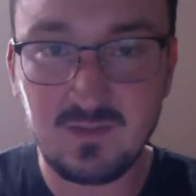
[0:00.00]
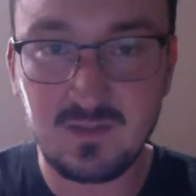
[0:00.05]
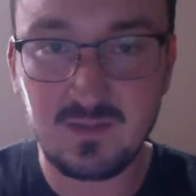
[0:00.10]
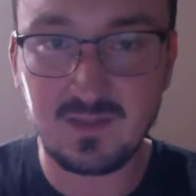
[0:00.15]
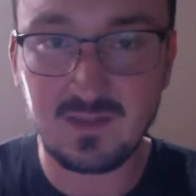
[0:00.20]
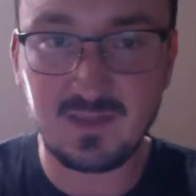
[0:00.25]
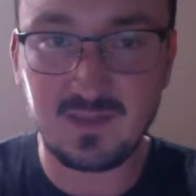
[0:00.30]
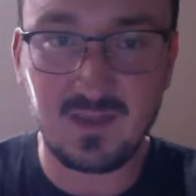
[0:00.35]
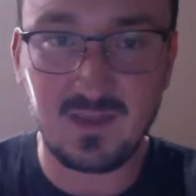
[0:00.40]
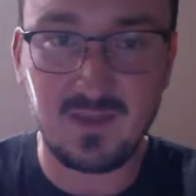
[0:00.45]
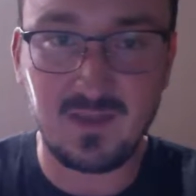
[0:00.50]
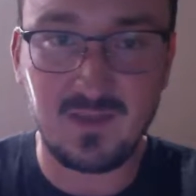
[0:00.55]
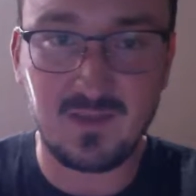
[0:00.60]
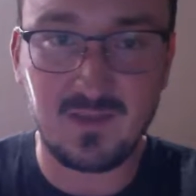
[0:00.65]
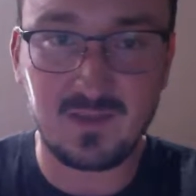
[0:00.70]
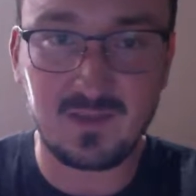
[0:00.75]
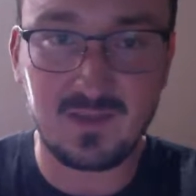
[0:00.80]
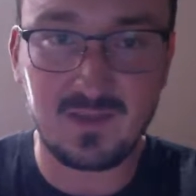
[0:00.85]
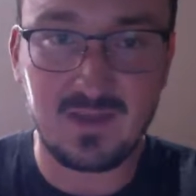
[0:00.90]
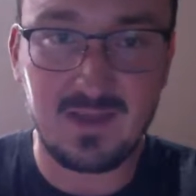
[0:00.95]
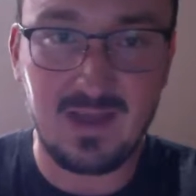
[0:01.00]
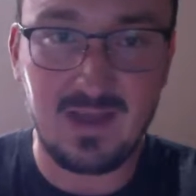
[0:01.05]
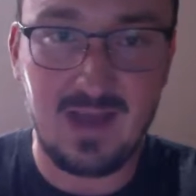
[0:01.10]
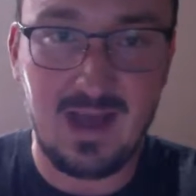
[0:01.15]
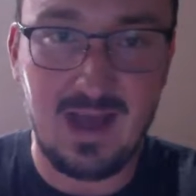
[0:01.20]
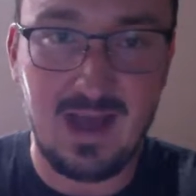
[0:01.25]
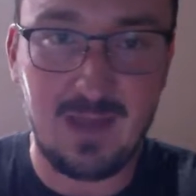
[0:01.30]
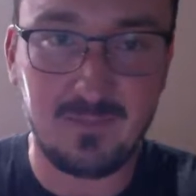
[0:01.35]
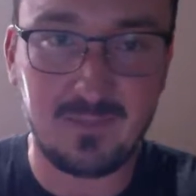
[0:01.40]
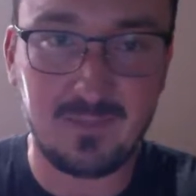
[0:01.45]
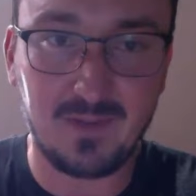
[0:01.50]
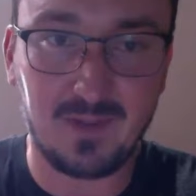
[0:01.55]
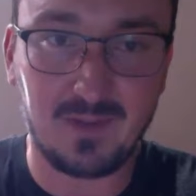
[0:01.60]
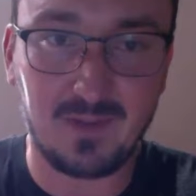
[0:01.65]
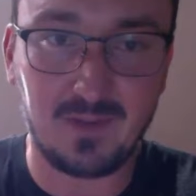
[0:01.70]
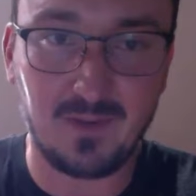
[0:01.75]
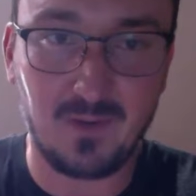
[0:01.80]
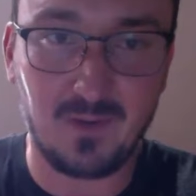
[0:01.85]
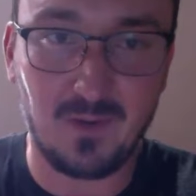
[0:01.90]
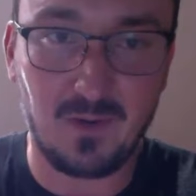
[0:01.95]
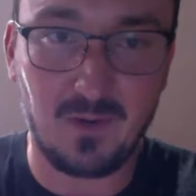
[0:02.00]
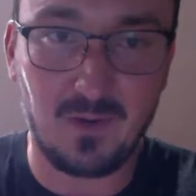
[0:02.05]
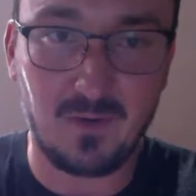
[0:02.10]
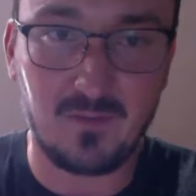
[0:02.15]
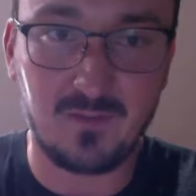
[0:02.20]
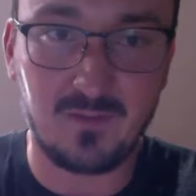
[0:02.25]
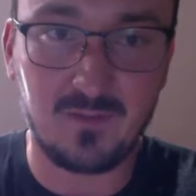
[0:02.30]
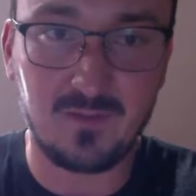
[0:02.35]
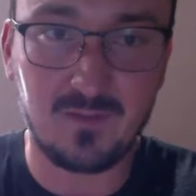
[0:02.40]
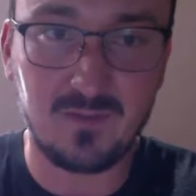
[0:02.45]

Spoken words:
see there's the optic nerve,